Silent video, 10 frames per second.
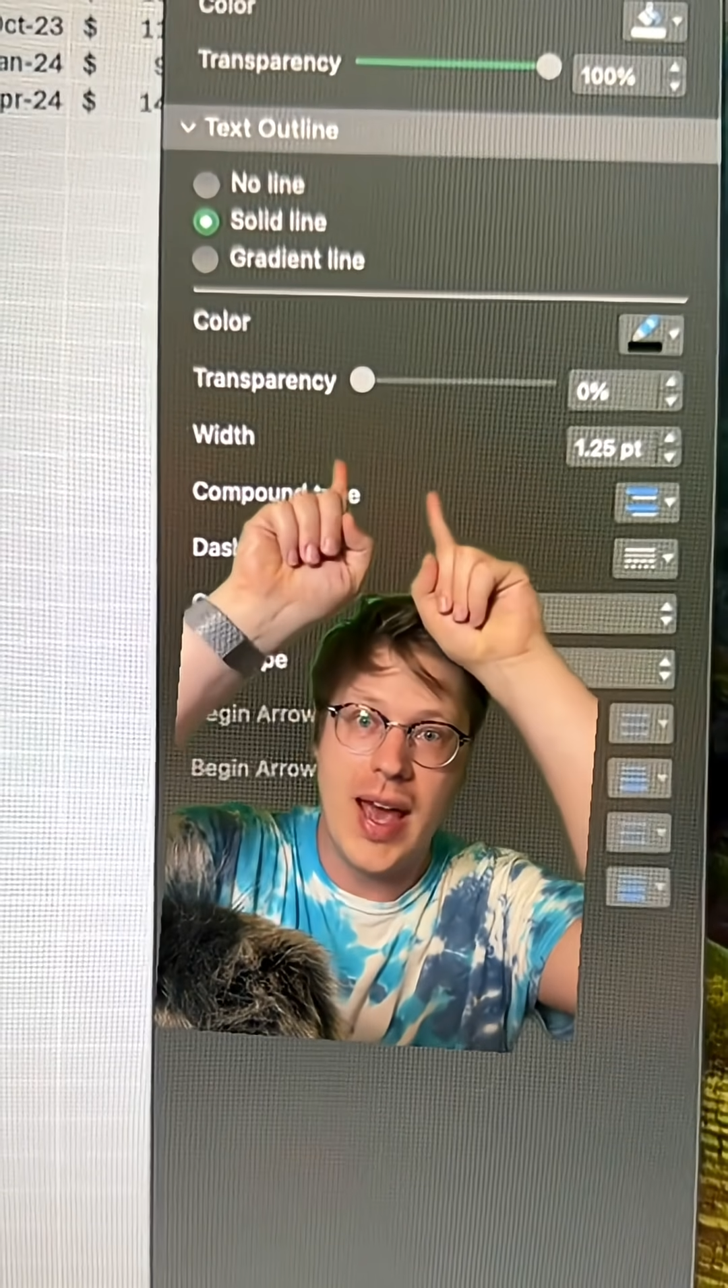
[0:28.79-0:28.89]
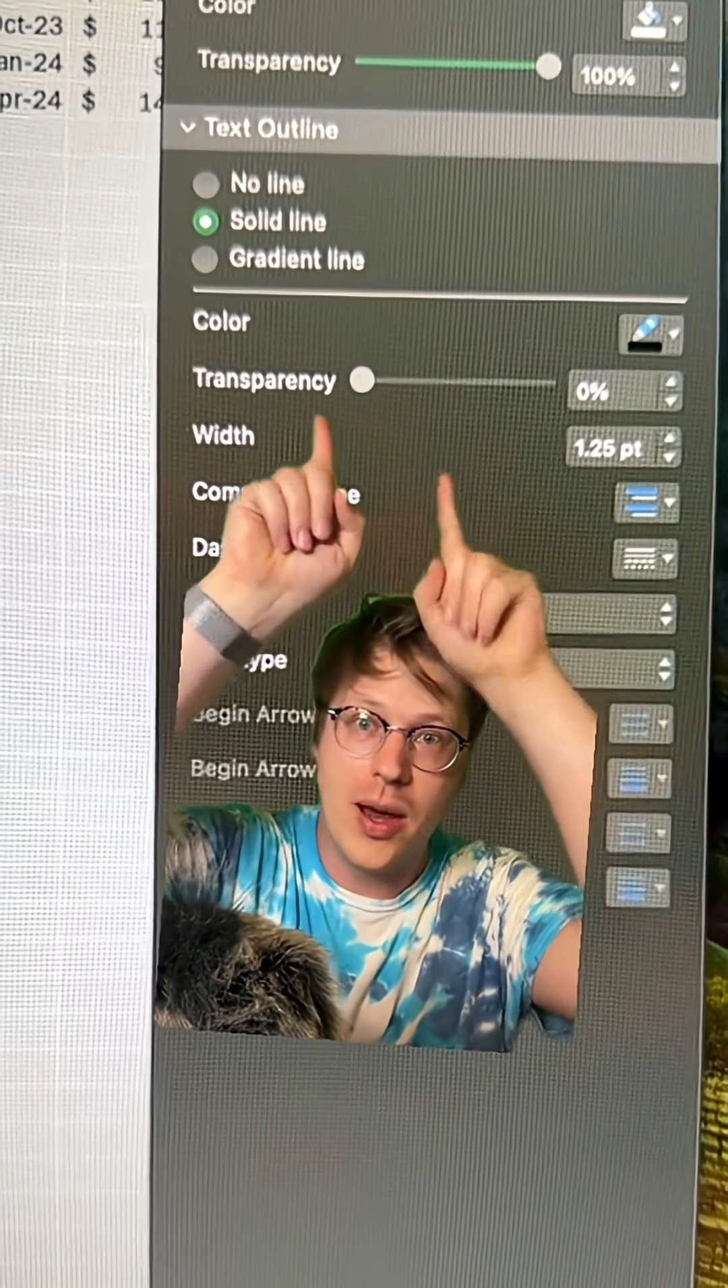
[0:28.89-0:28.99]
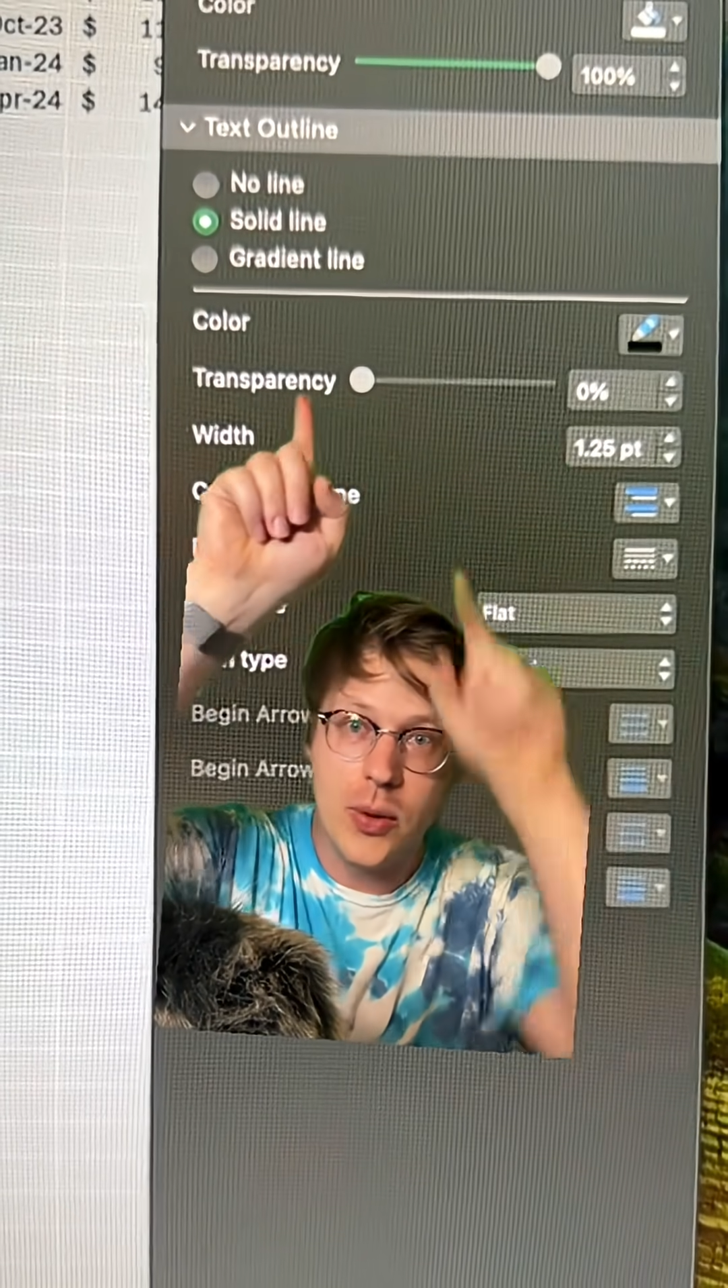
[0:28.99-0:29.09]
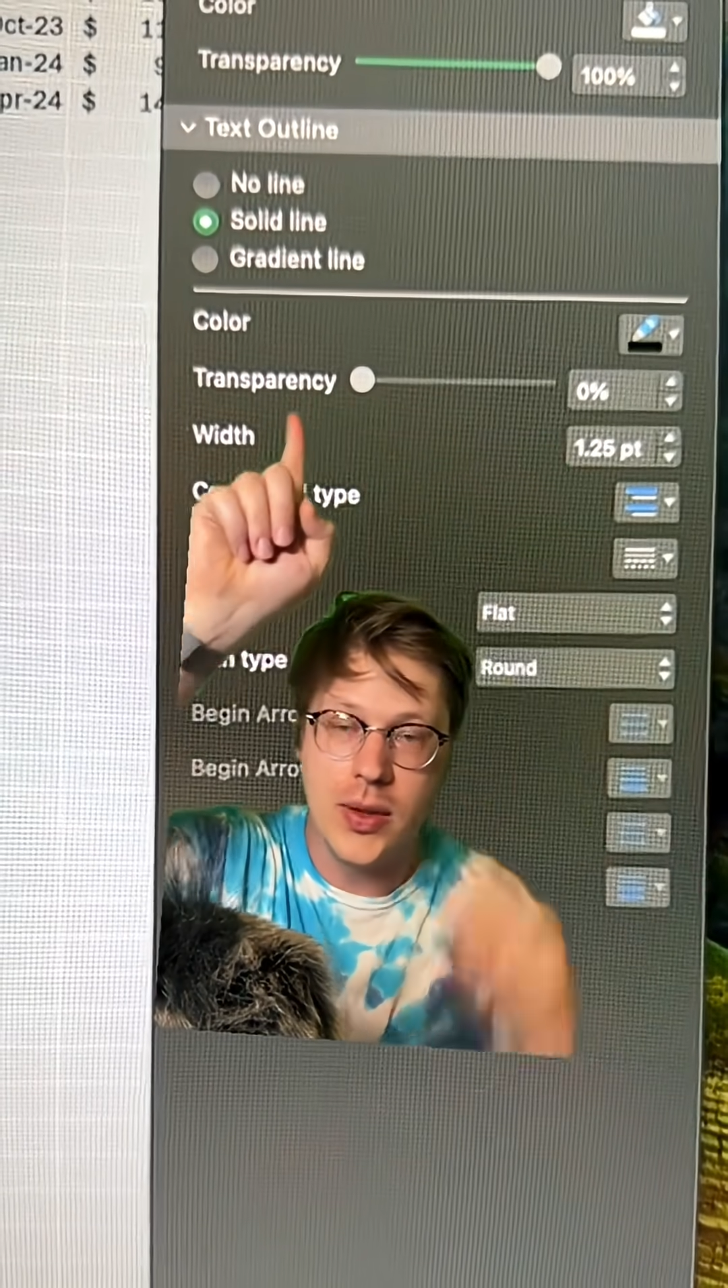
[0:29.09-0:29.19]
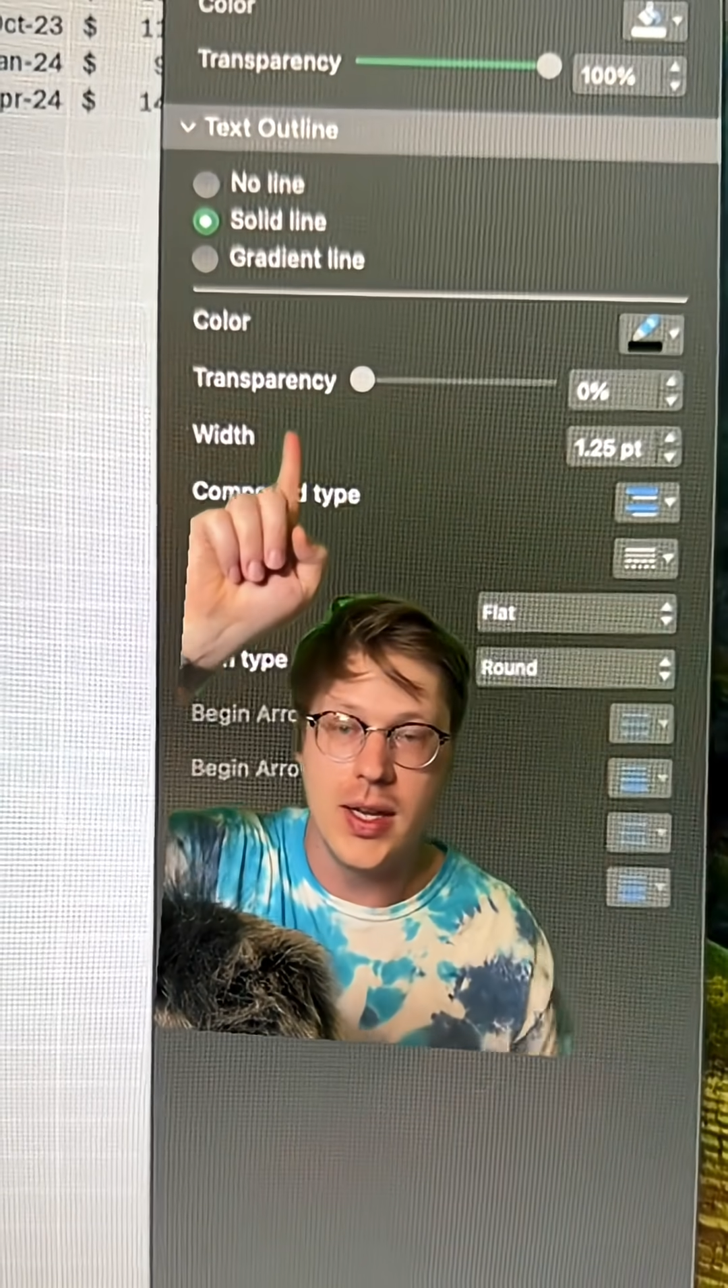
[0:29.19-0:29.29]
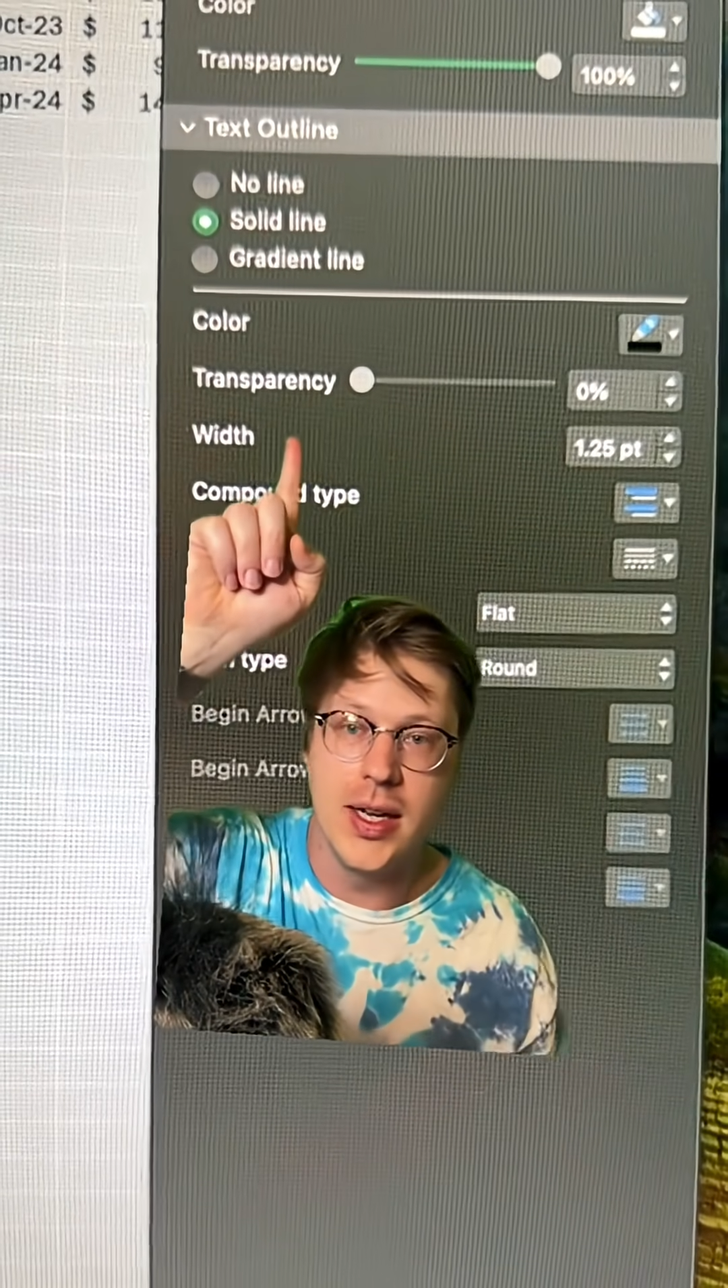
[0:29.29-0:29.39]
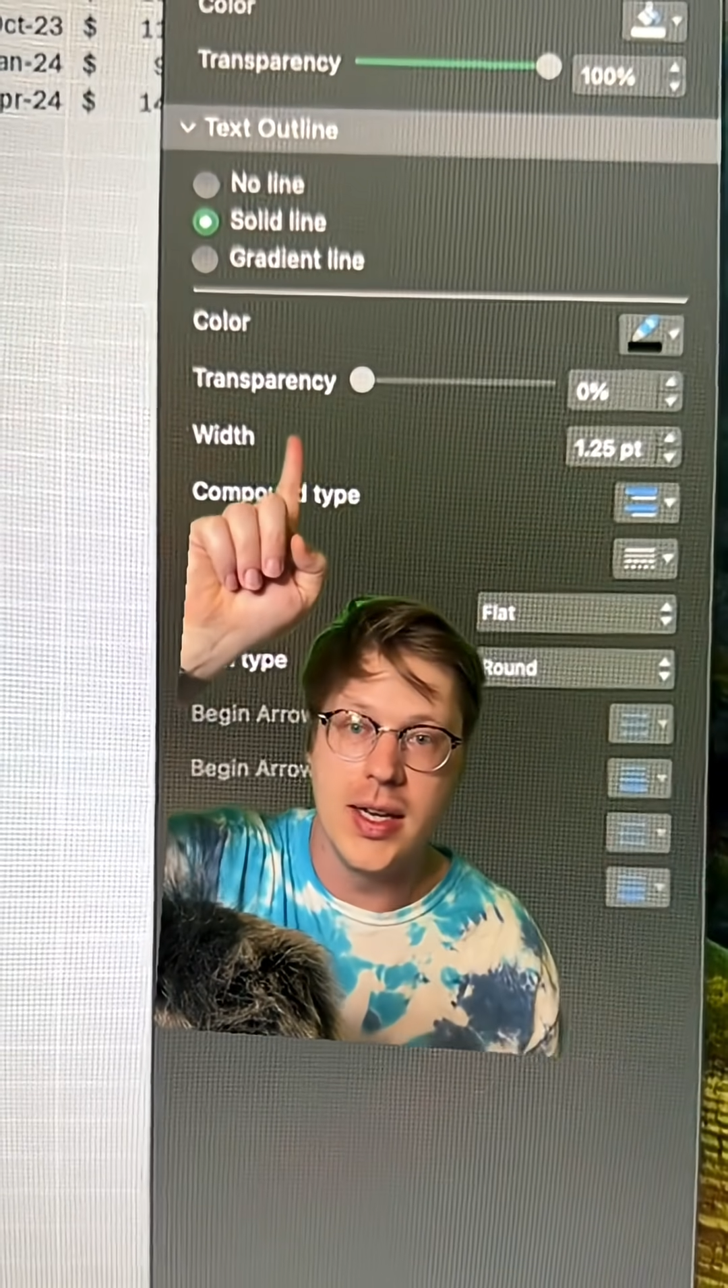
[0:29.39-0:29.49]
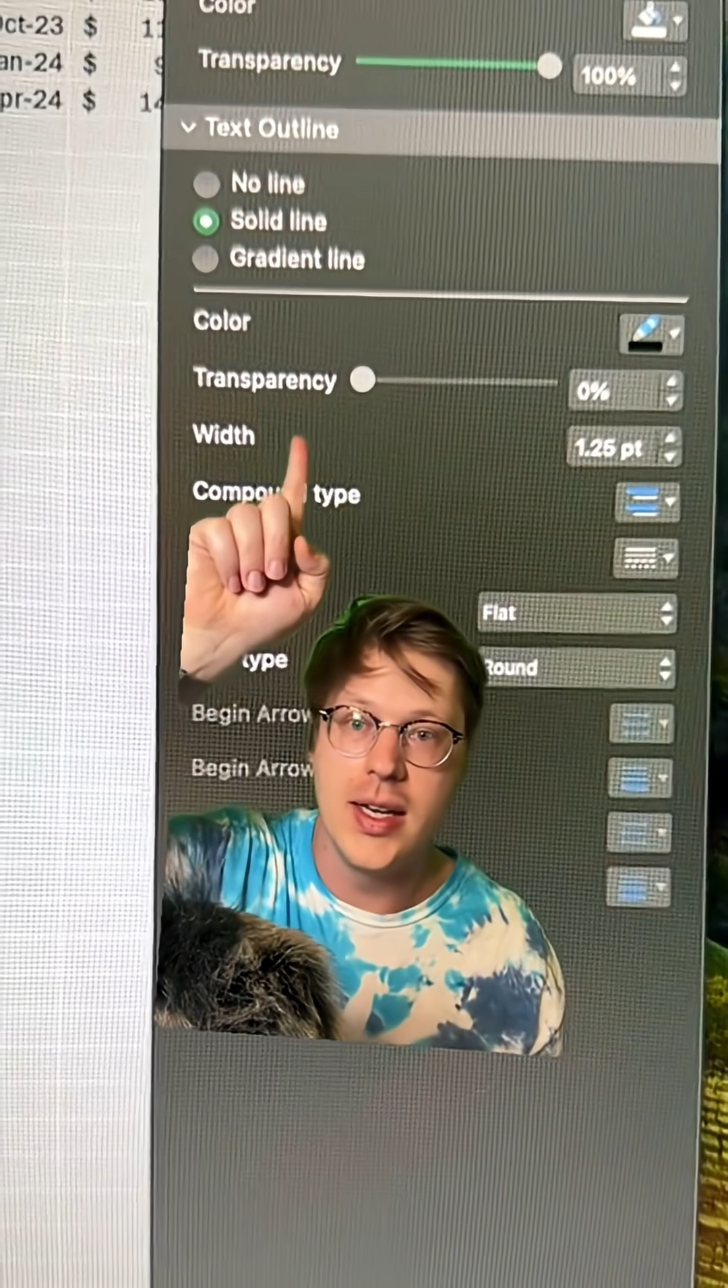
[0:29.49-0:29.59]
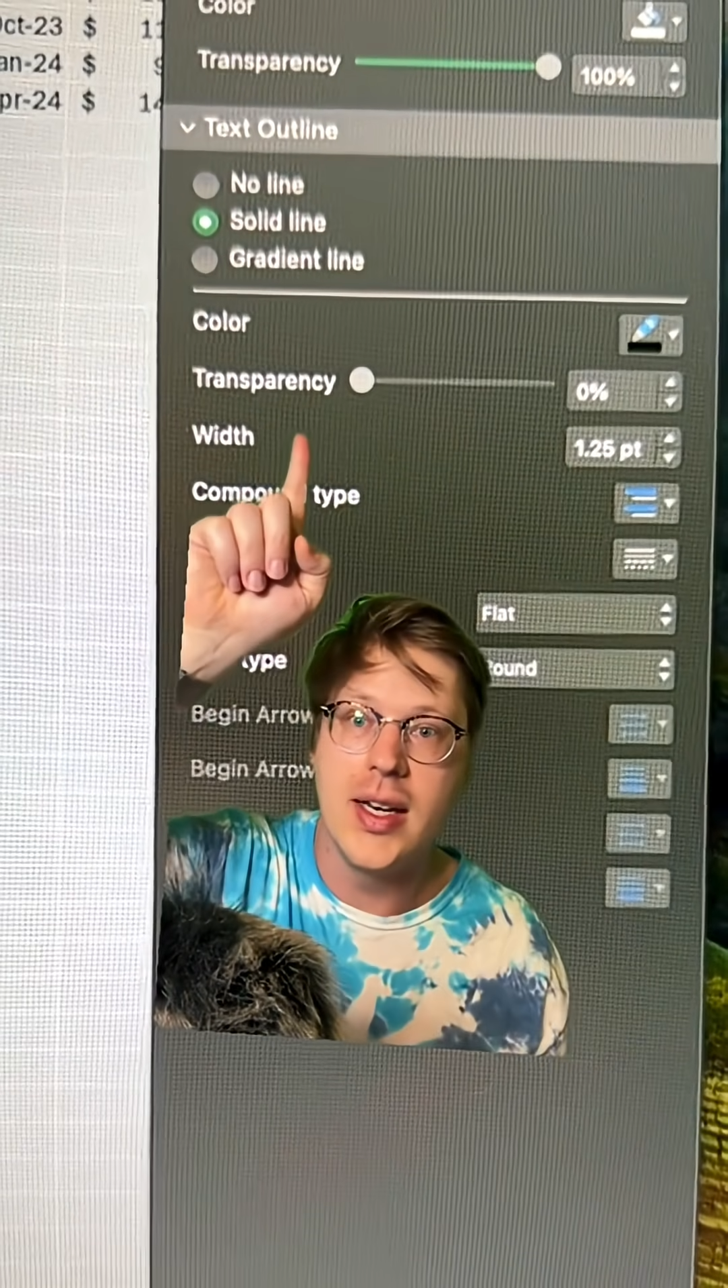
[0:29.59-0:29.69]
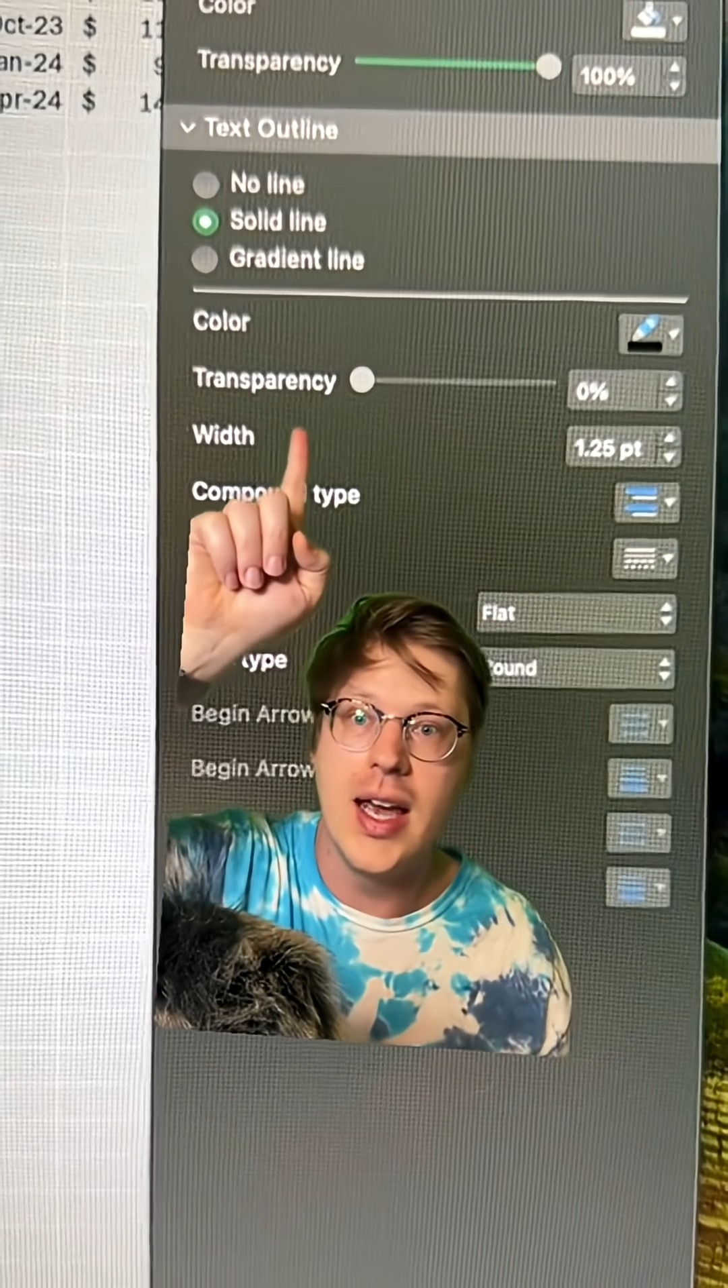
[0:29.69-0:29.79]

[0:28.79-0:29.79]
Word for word: outline